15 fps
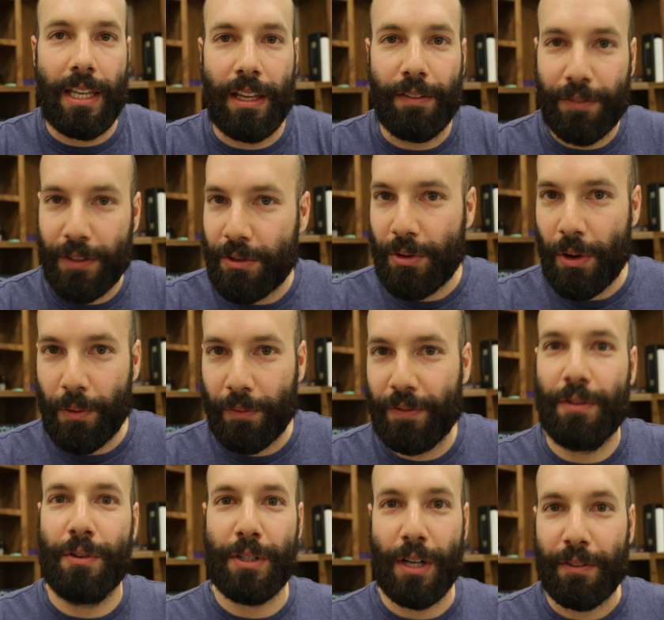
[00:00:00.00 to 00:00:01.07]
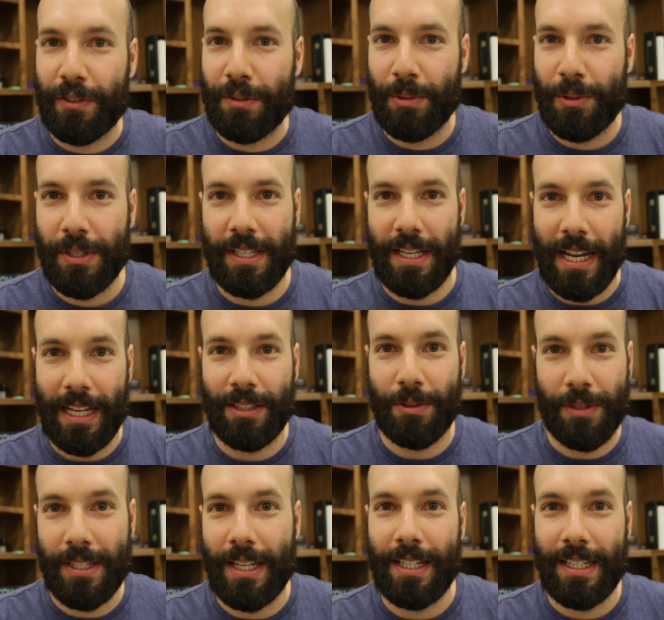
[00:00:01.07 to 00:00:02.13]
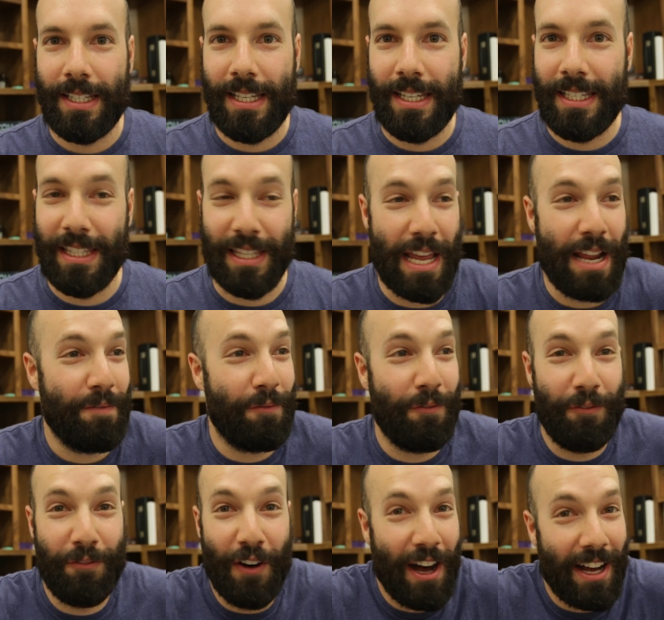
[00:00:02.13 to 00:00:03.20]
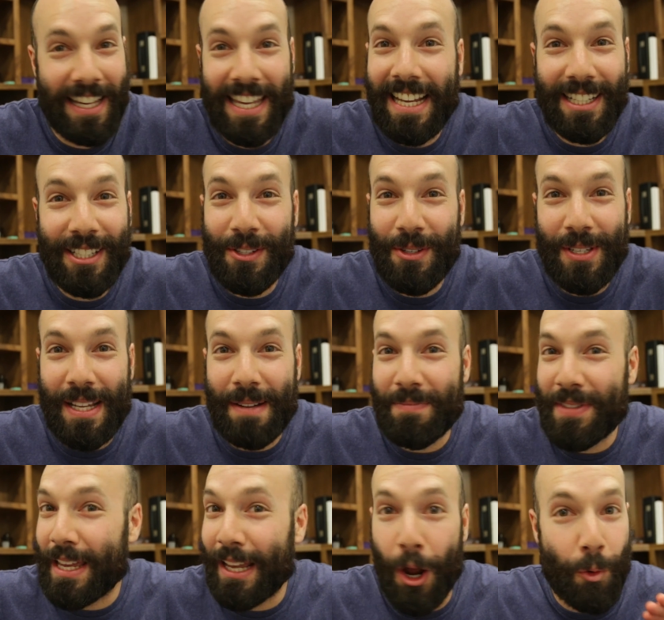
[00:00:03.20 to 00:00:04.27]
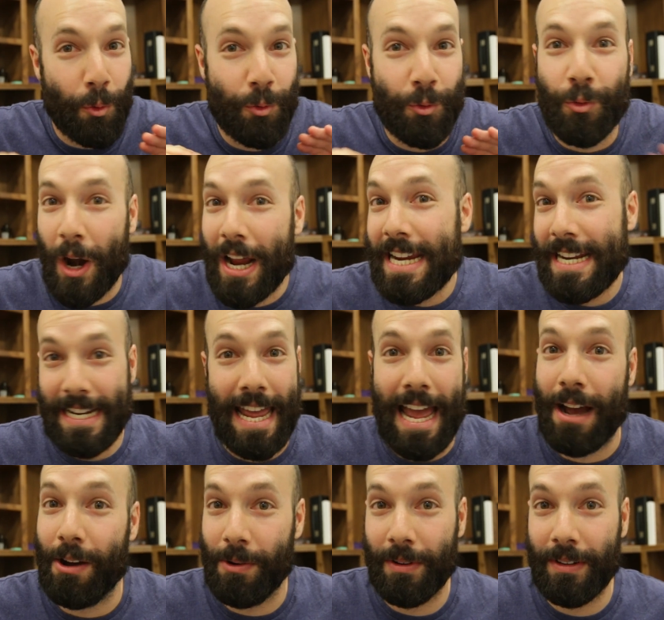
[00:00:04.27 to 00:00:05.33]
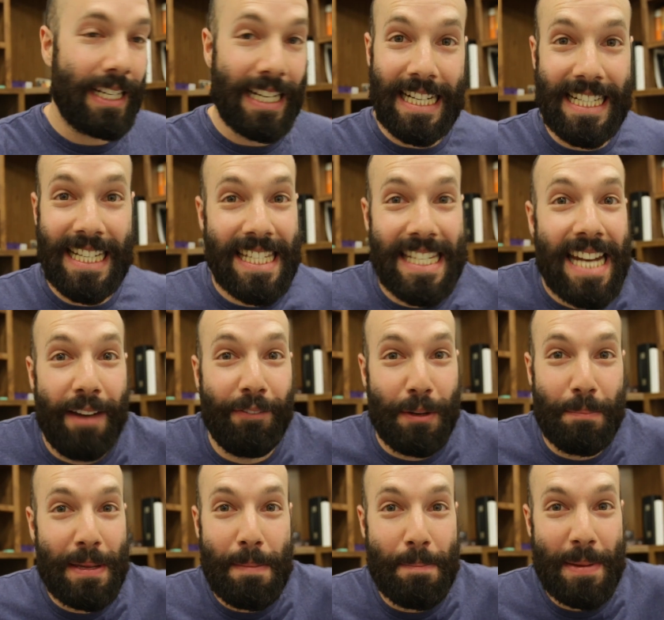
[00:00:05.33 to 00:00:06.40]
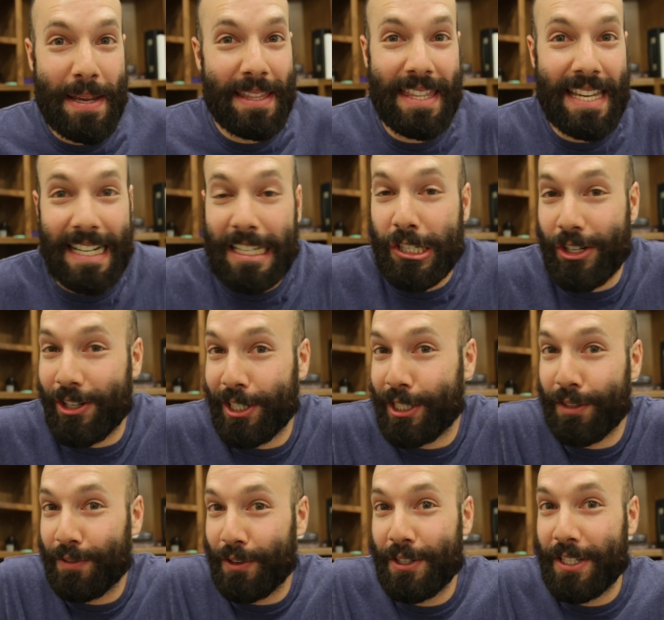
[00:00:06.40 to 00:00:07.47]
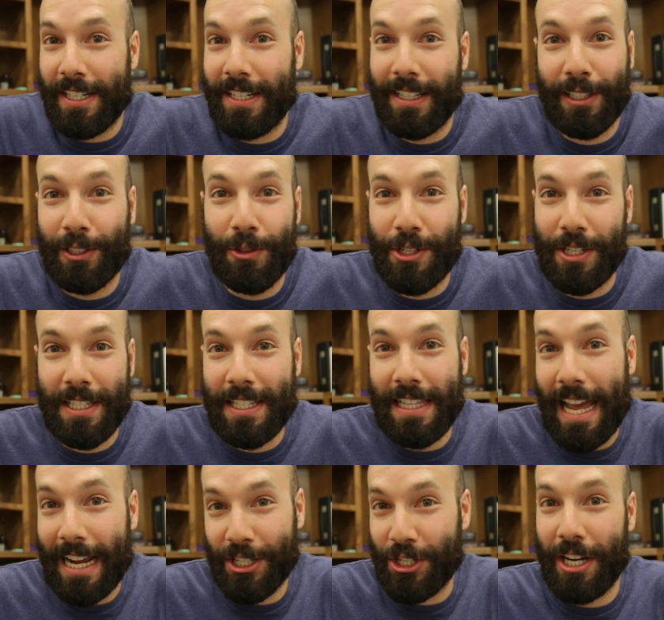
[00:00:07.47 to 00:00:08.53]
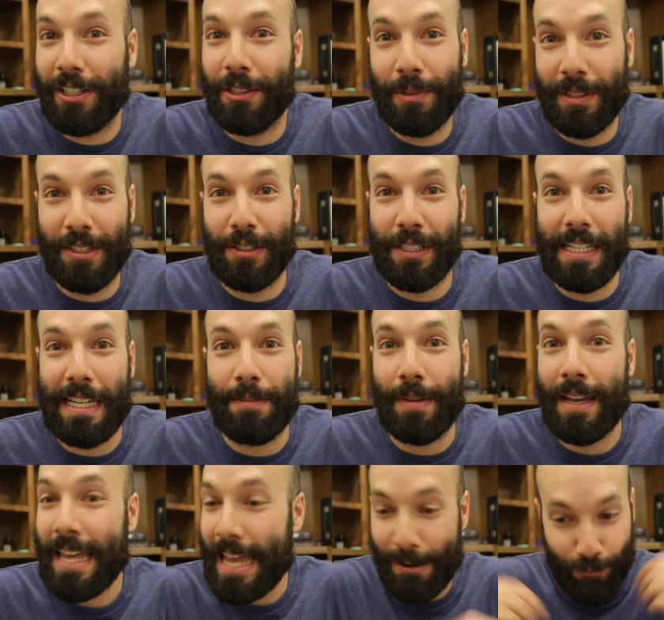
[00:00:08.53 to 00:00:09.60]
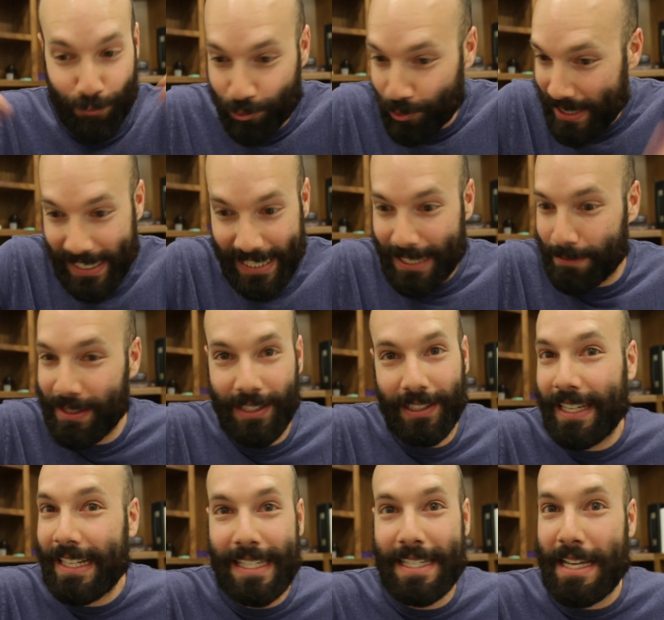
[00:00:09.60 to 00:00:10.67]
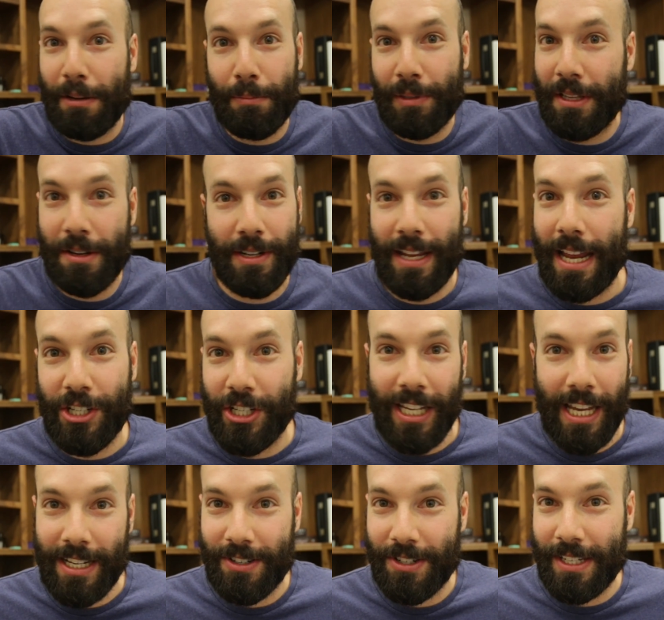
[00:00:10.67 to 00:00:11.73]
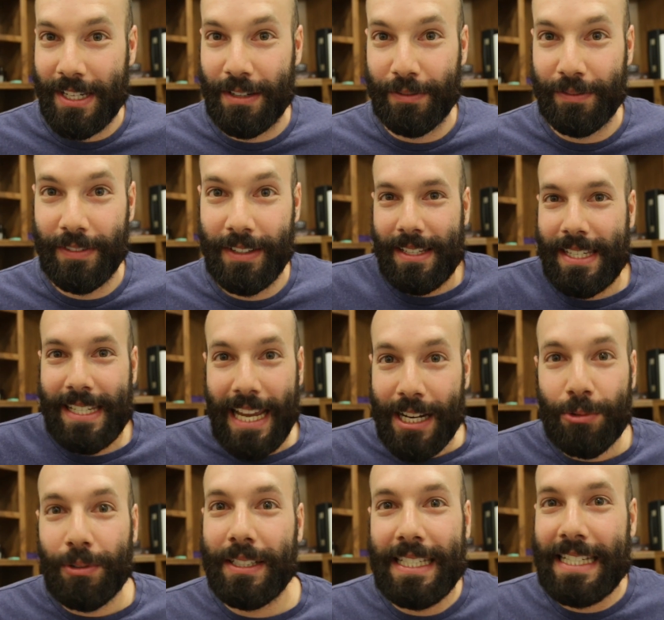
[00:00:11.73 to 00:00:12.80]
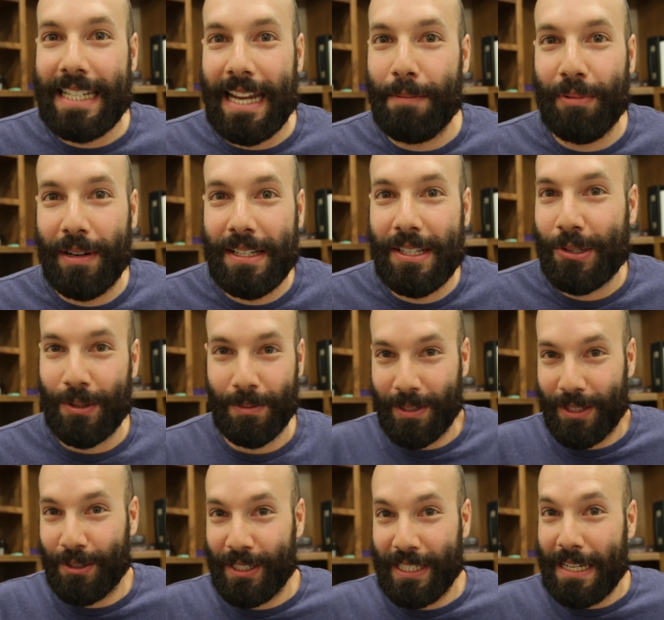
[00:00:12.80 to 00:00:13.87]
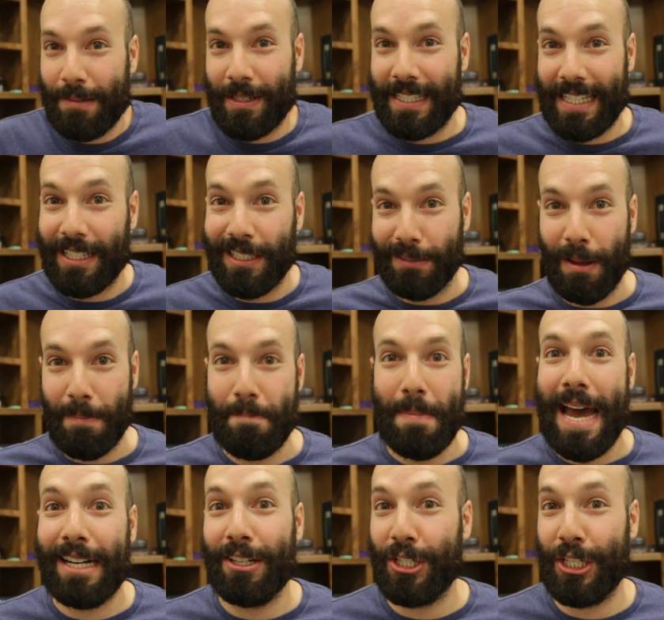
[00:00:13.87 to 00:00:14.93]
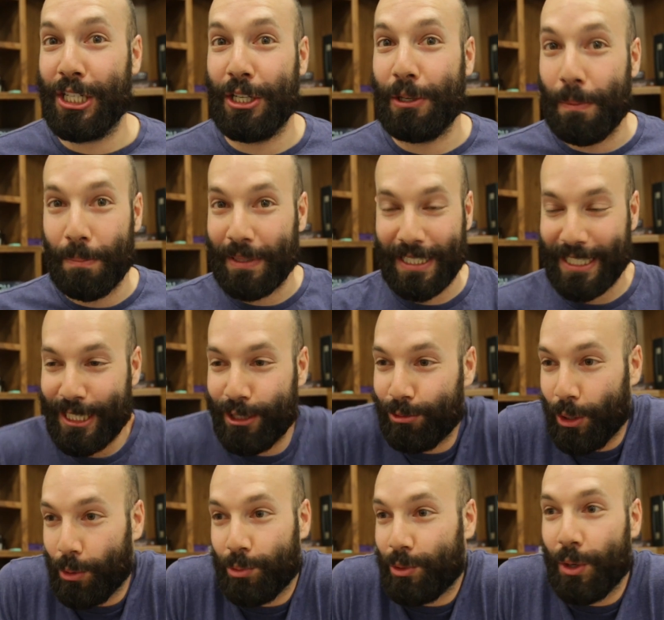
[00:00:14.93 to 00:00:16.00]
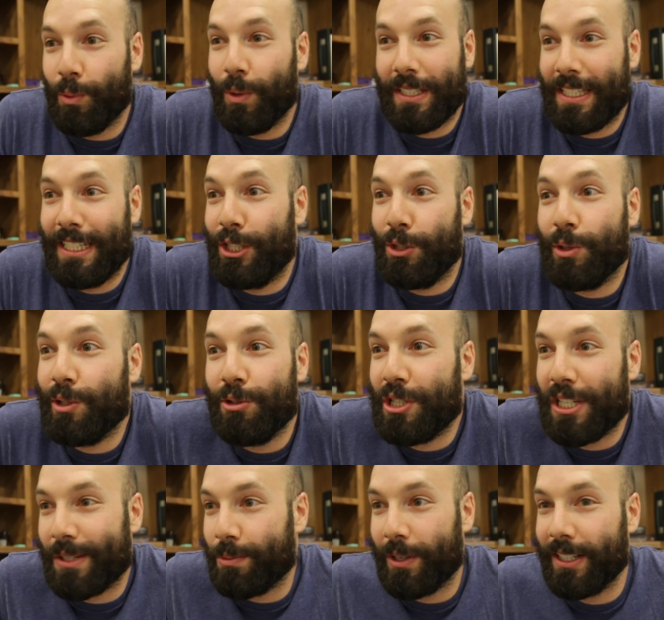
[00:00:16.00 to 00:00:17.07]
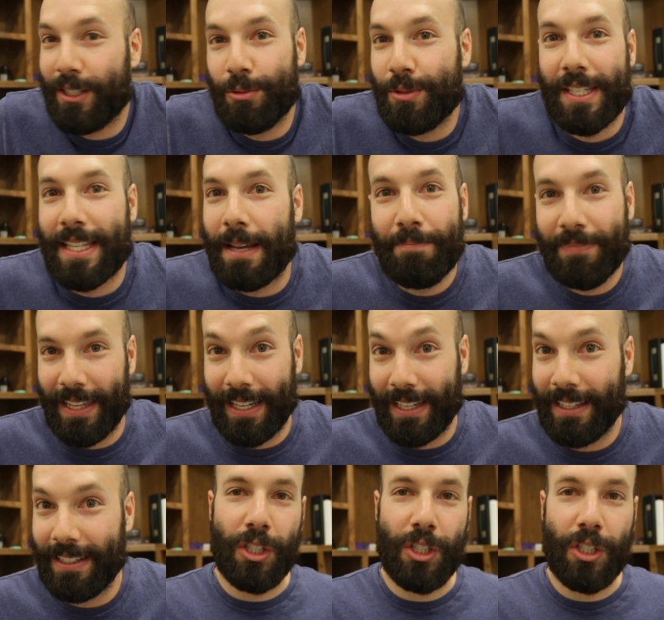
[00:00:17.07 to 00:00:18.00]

If you don't feel comfortable saying those sentences, then fucking do something right now. It doesn't have to be a big thing. Start a diversity and inclusion Slack channel with your team. Read some of the links down below to educate yourself. Schedule a D&I brainstorm with your team and tell them it matters to you, but you don't know what to do. You just want to do something.